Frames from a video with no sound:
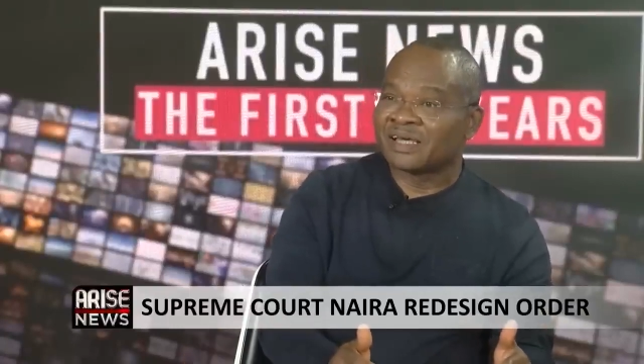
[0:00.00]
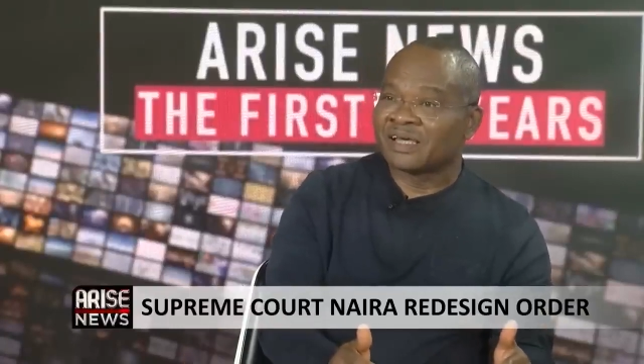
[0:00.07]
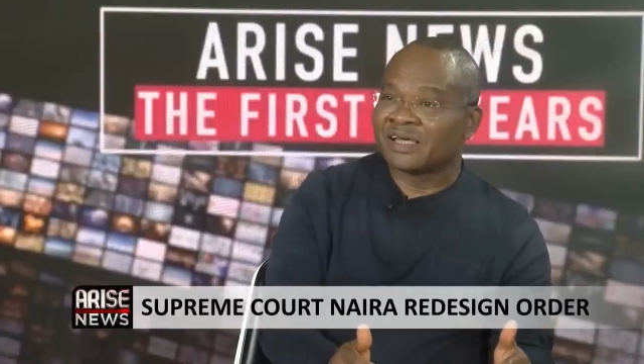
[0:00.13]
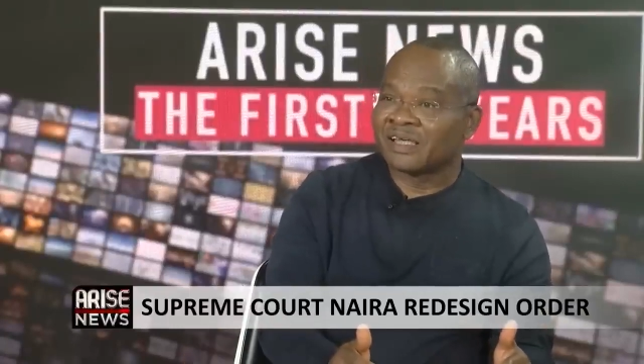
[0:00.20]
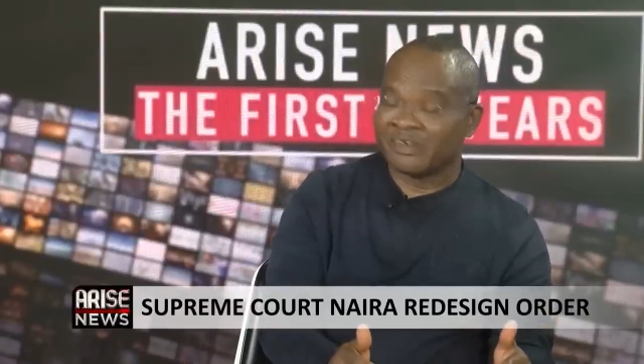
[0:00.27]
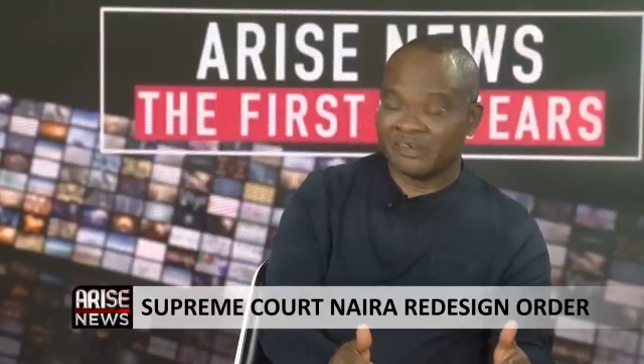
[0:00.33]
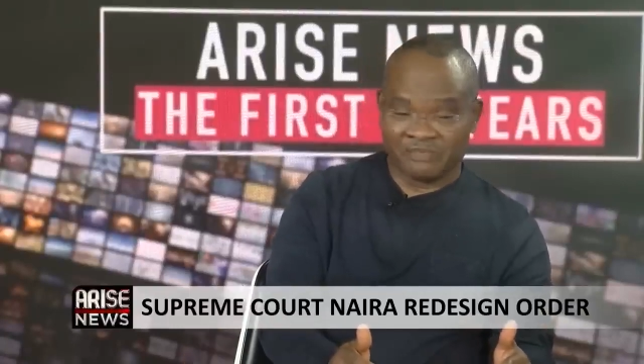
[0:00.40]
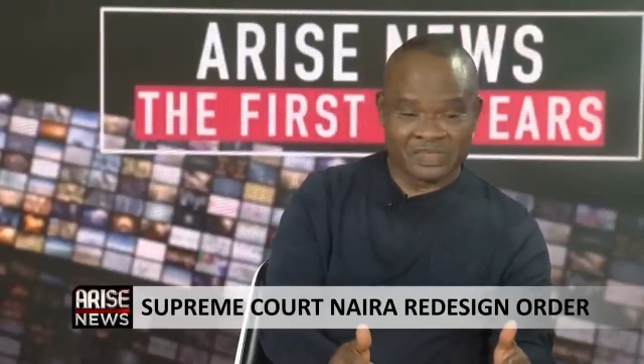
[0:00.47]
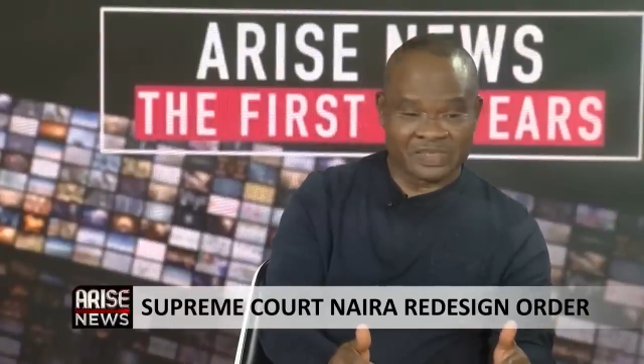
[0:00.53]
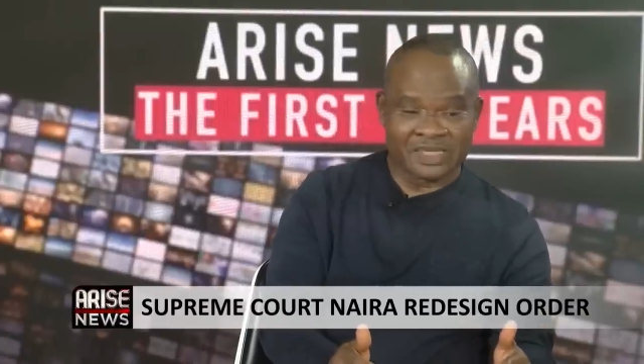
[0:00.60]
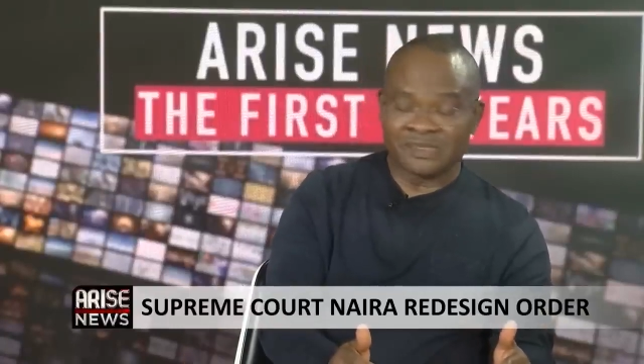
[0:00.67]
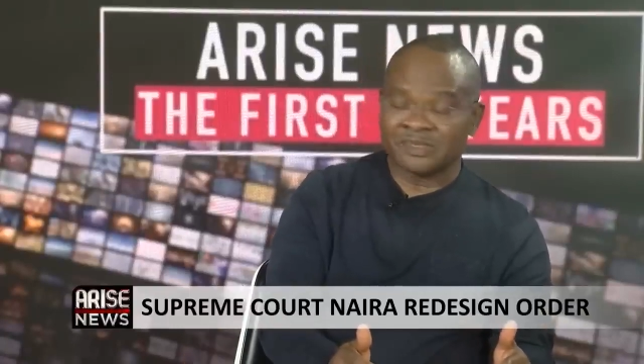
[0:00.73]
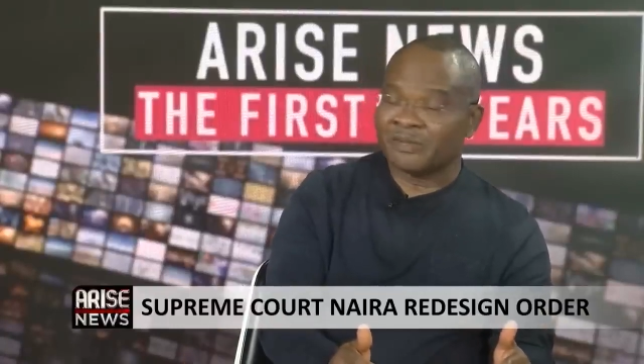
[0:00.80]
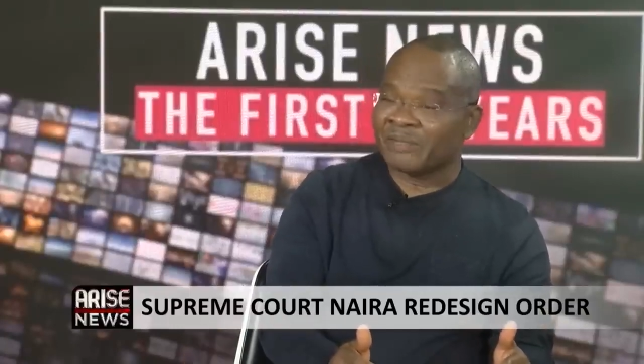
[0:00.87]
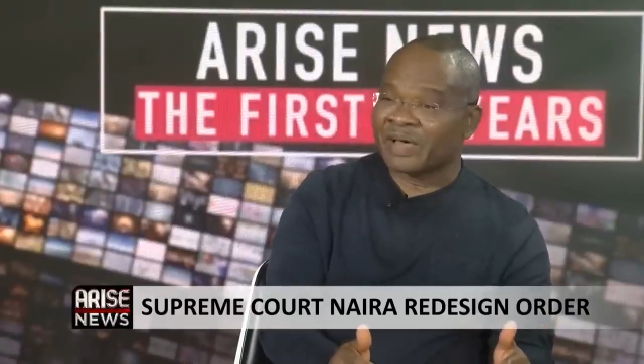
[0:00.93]
If the
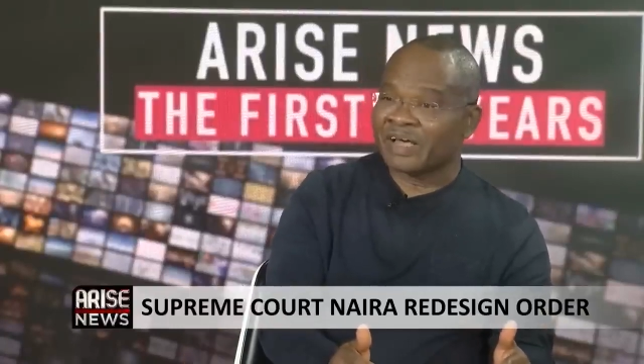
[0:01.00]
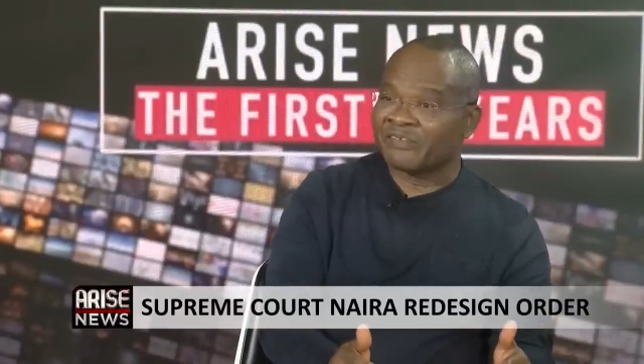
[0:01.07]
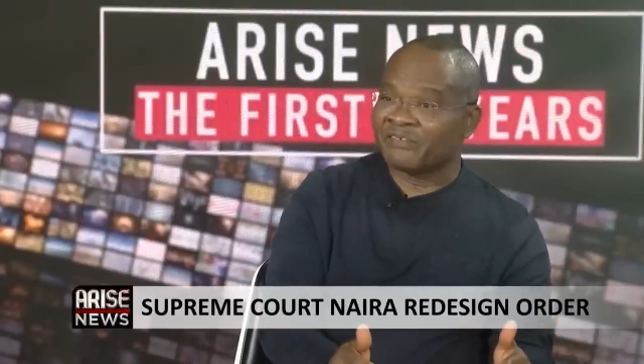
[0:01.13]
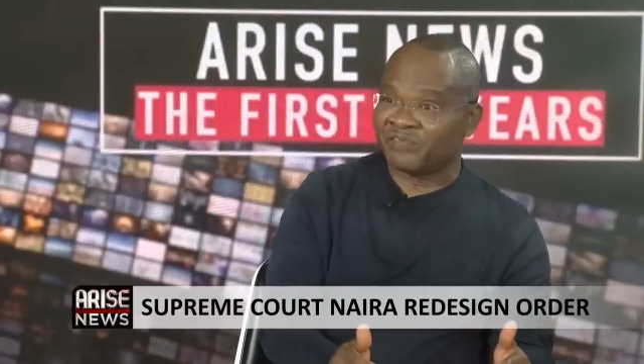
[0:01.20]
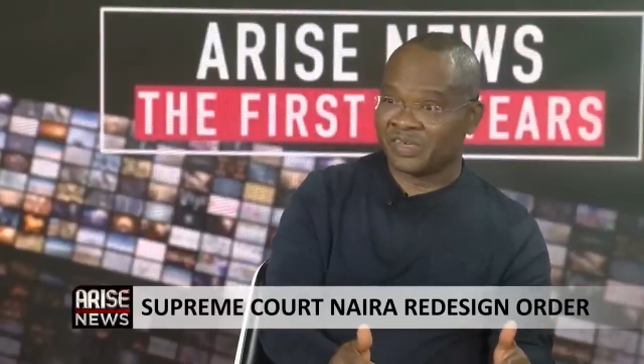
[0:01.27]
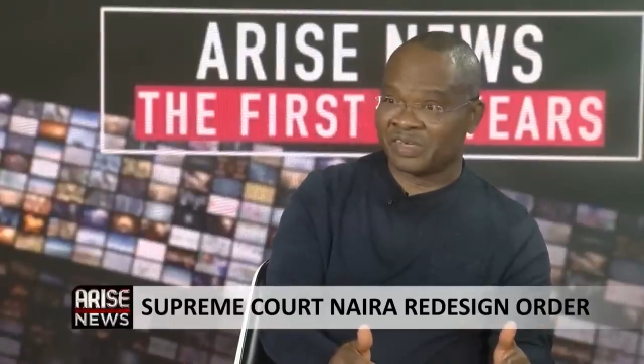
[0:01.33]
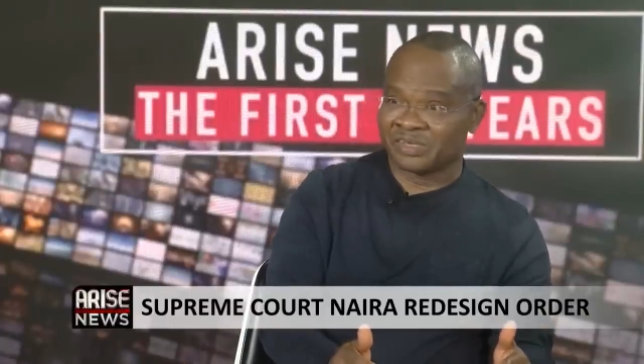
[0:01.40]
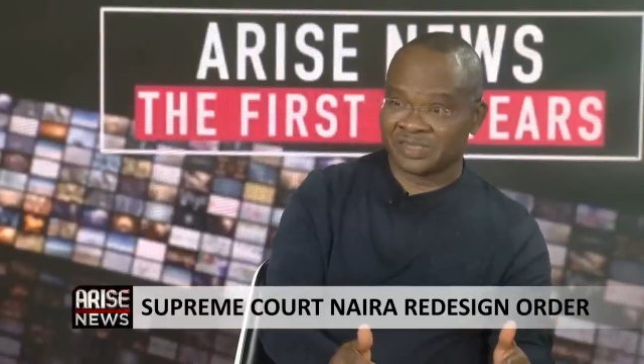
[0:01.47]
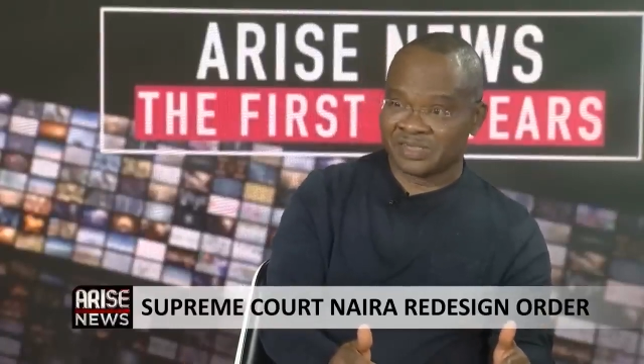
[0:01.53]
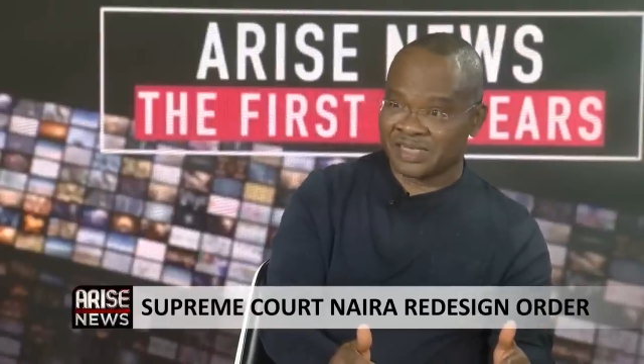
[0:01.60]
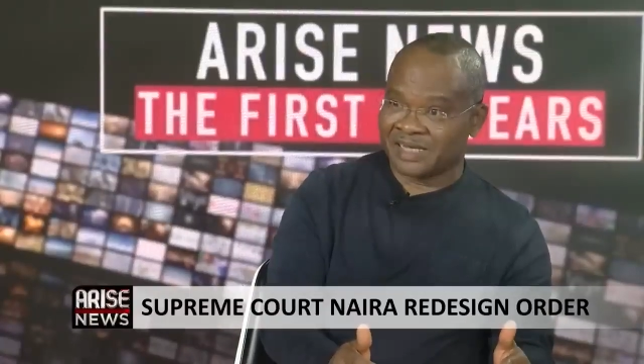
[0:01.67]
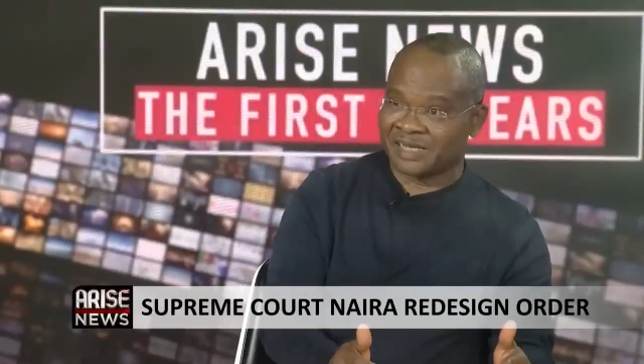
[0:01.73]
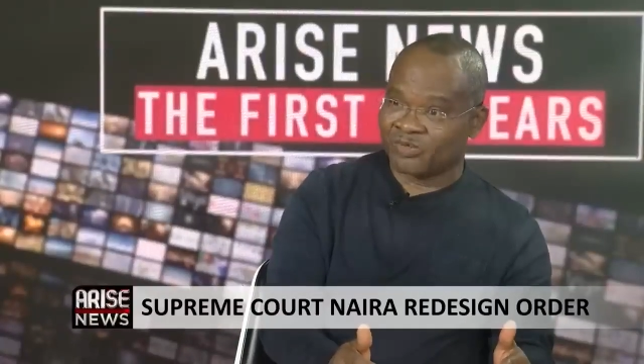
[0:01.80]
central bank feels that